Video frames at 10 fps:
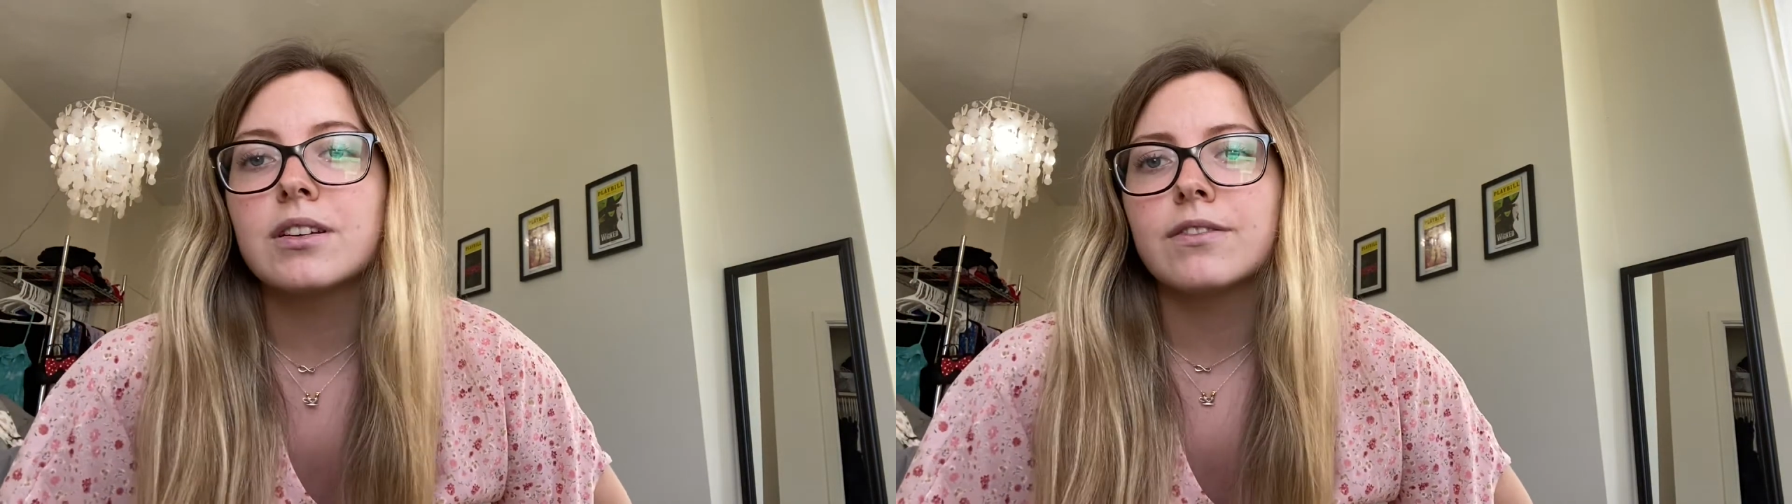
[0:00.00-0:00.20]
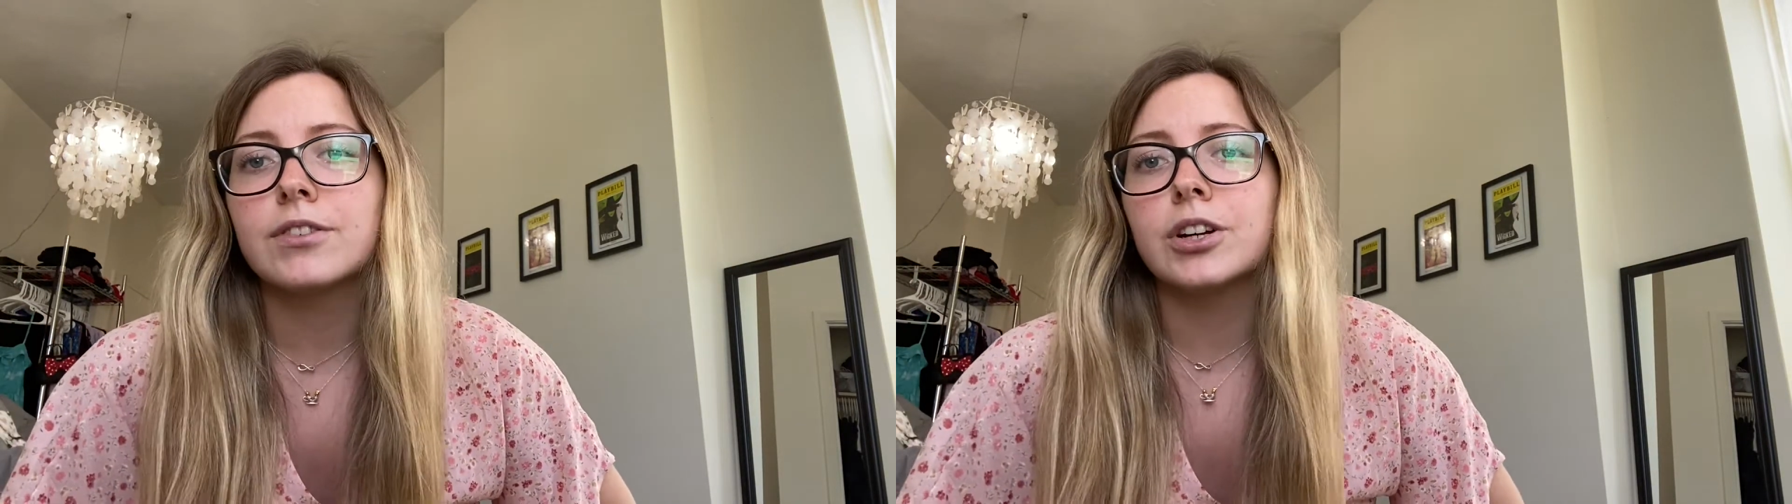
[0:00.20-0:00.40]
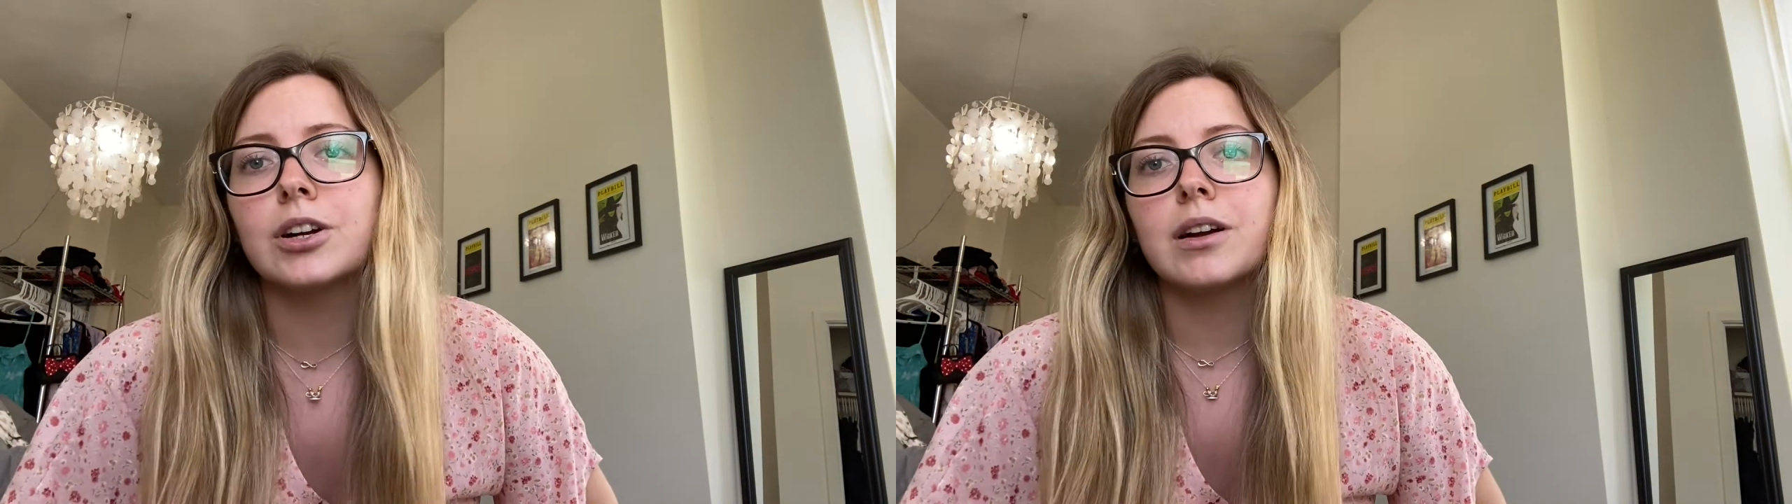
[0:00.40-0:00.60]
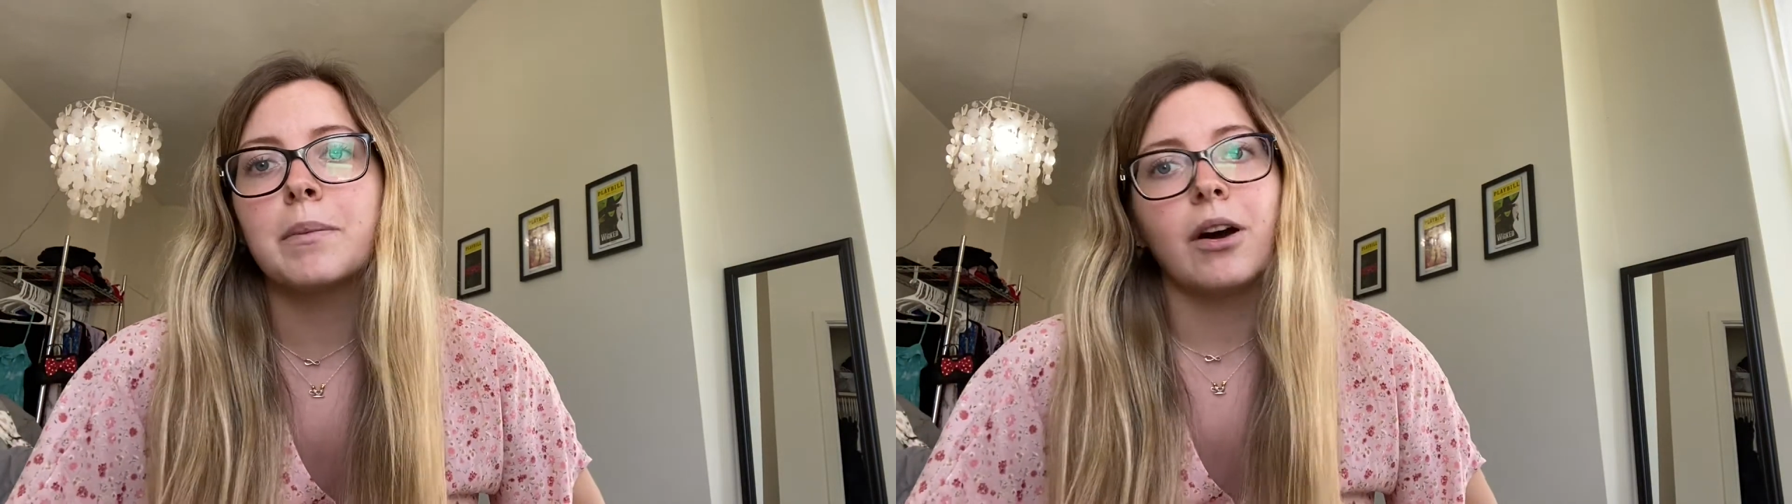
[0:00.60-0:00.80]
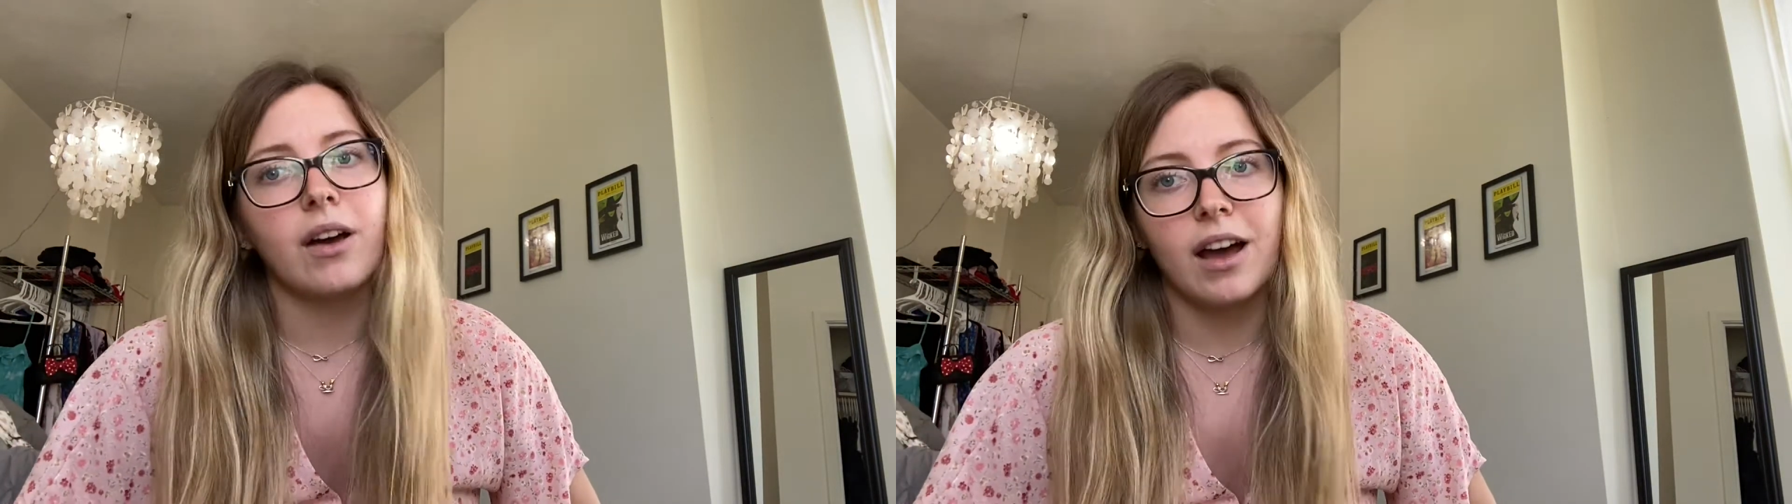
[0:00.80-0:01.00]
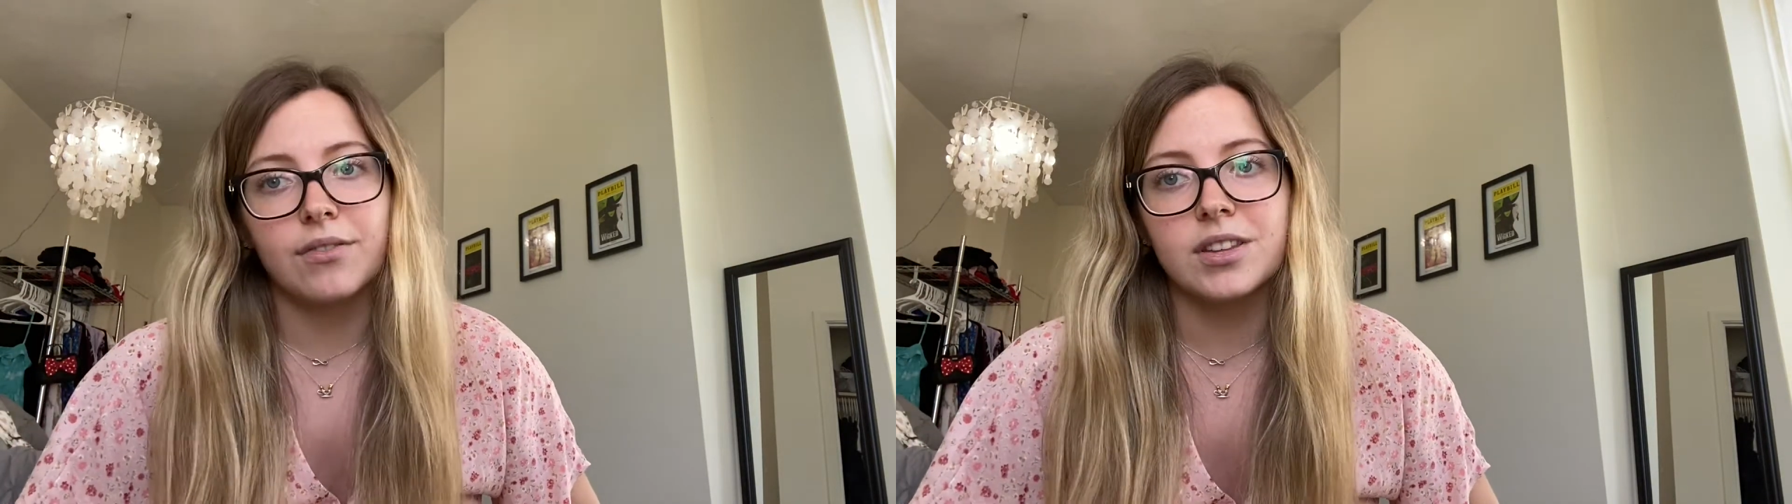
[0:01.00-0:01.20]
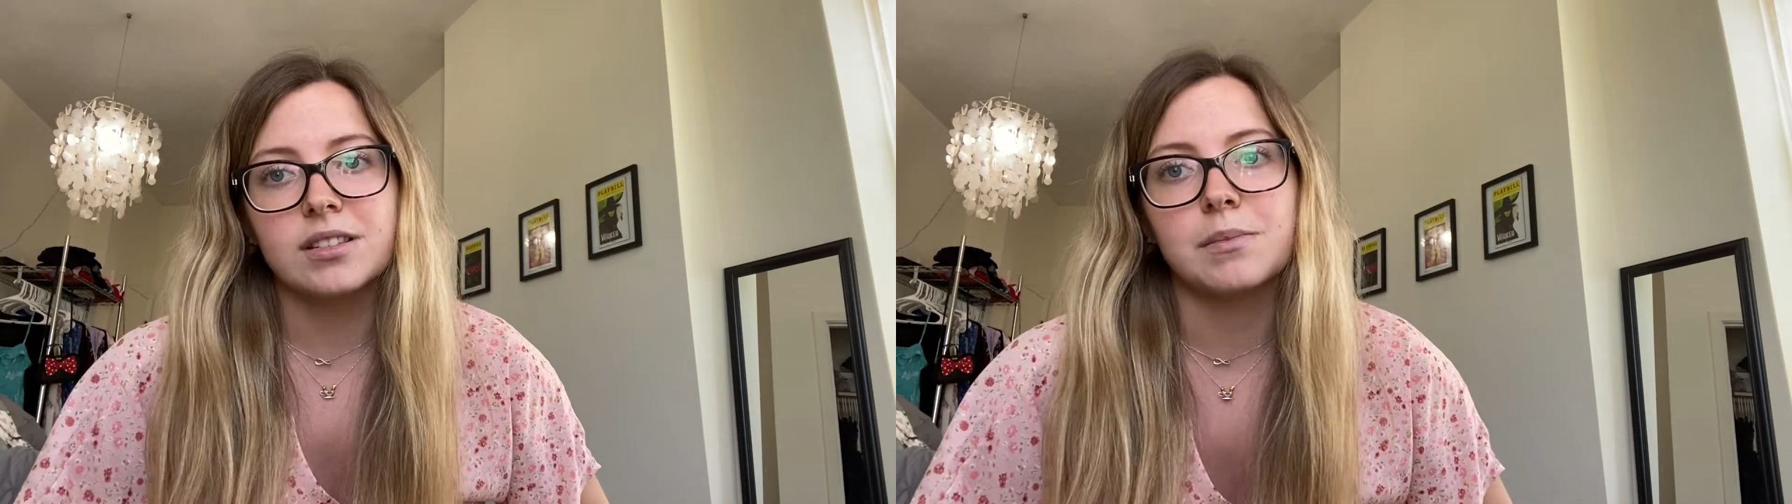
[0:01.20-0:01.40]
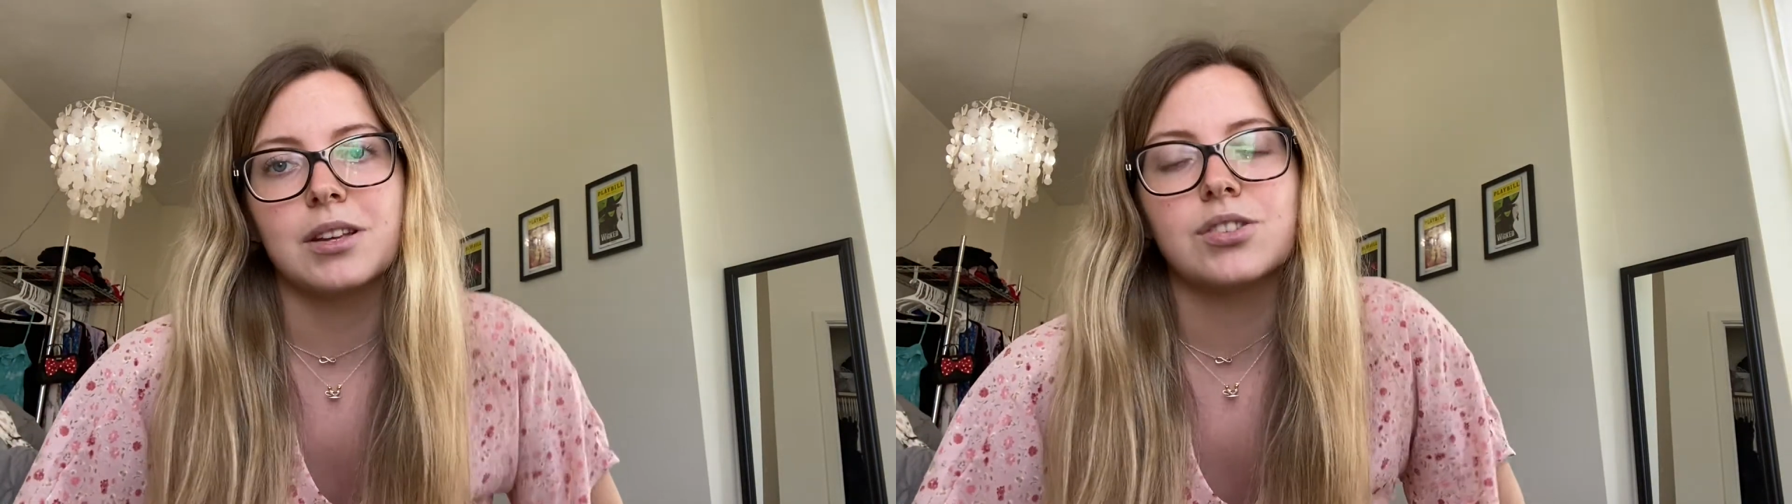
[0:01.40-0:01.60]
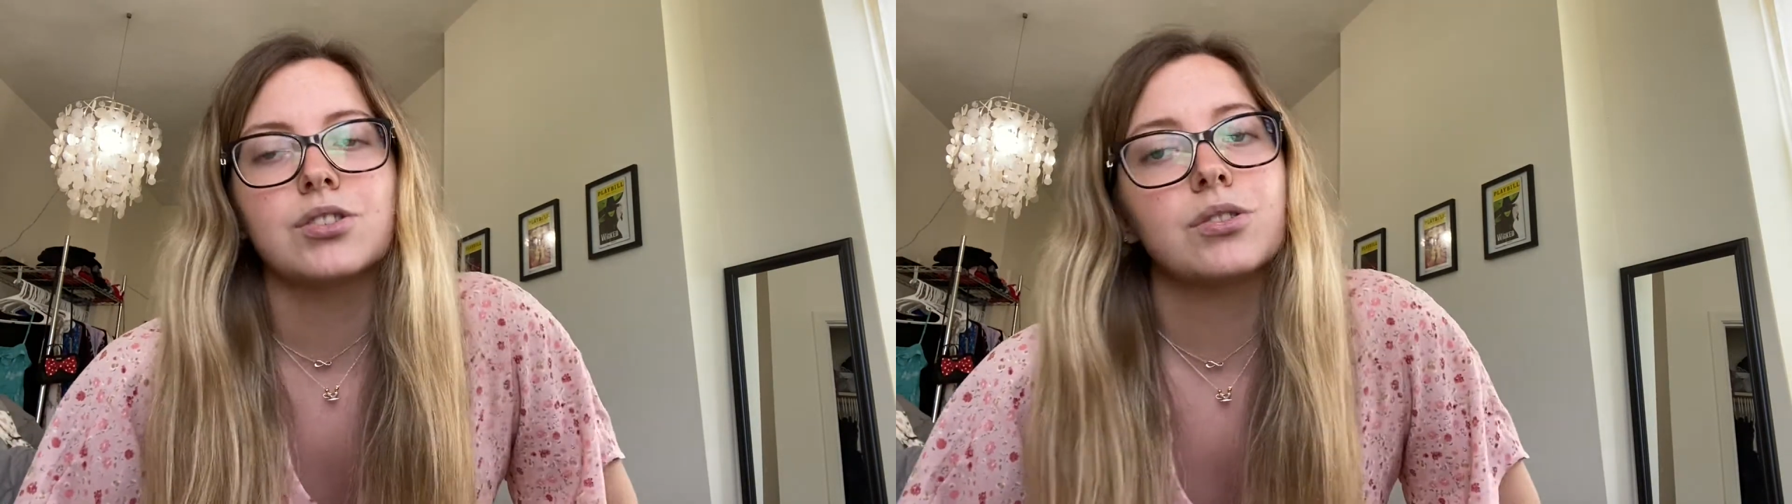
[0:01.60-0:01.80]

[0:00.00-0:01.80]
for about half the semester.